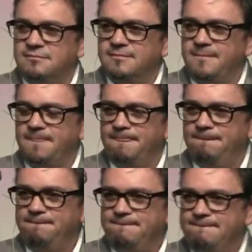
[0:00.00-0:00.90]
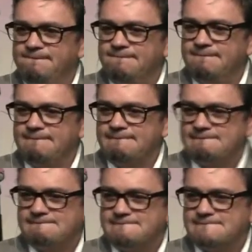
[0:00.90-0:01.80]

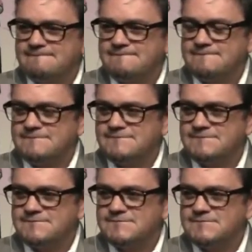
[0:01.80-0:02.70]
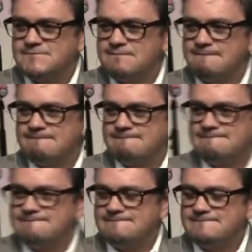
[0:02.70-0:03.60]

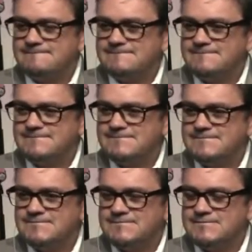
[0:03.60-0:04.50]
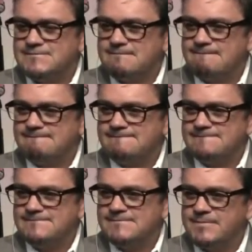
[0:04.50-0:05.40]

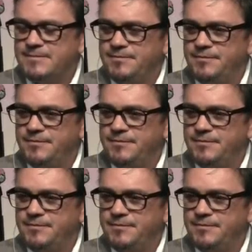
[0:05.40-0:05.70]
[no speech]